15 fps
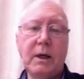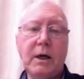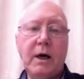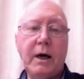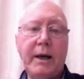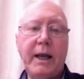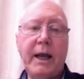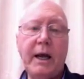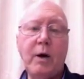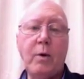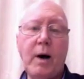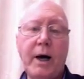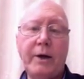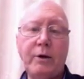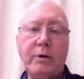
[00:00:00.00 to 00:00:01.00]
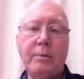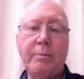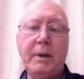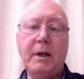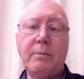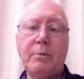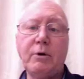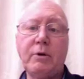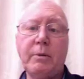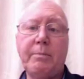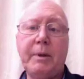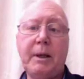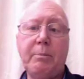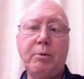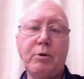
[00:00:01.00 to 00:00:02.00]
and he inquired who had been among the
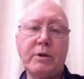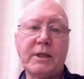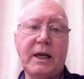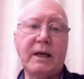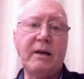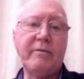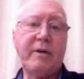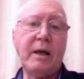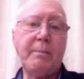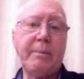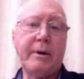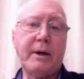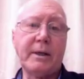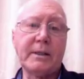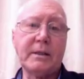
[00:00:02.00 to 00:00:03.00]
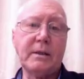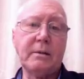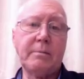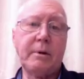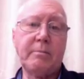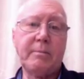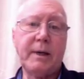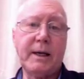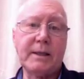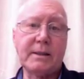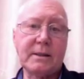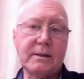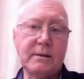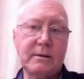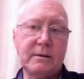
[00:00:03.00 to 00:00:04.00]
people sadly vaporised in the bomb blast.
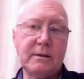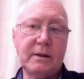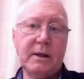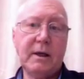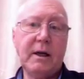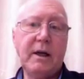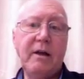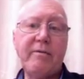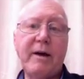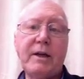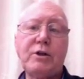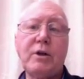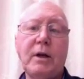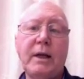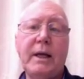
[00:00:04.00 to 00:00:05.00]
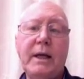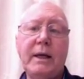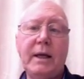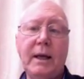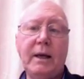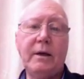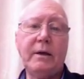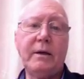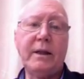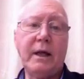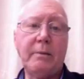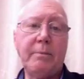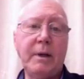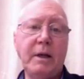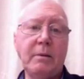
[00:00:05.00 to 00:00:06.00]
Eventually, he learned they had
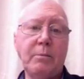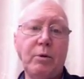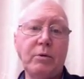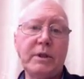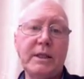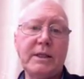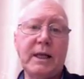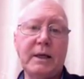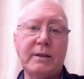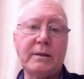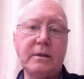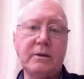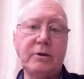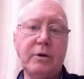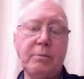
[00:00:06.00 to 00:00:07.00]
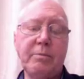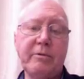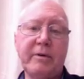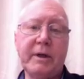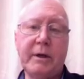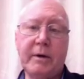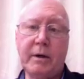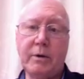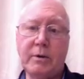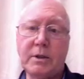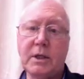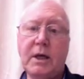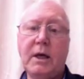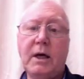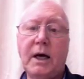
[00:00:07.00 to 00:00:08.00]
been a multi-talented group of heroes
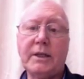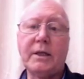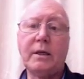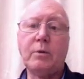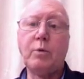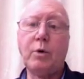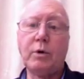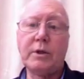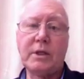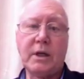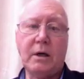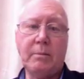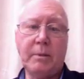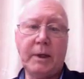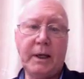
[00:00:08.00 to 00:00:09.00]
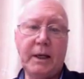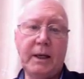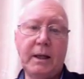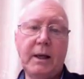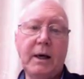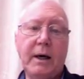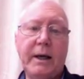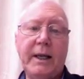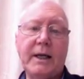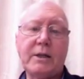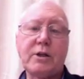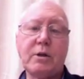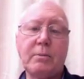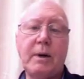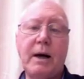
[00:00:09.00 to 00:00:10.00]
at an award ceremony, and he had
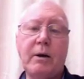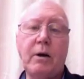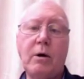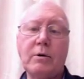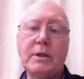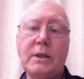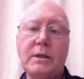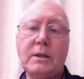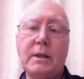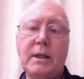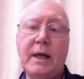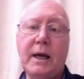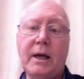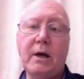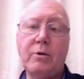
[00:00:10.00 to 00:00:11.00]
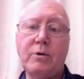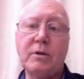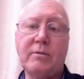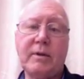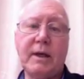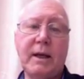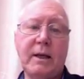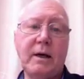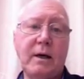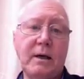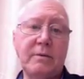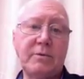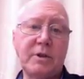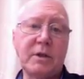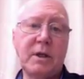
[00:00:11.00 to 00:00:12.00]
somehow locked into the echoes of their
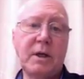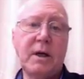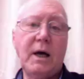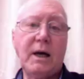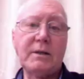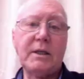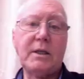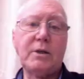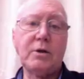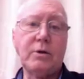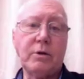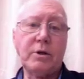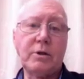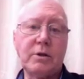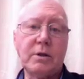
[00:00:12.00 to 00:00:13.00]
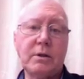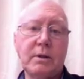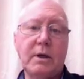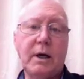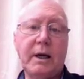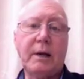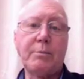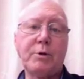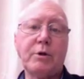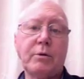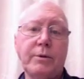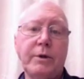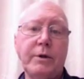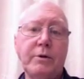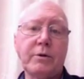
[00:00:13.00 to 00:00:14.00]
lives as he touched and absorbed
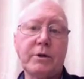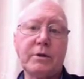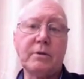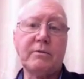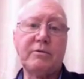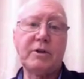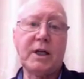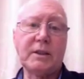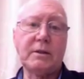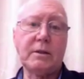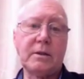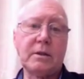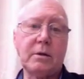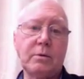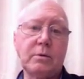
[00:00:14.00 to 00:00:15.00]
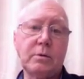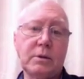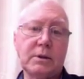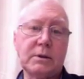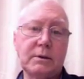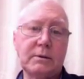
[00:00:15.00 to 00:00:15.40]
the dust of shattered souls.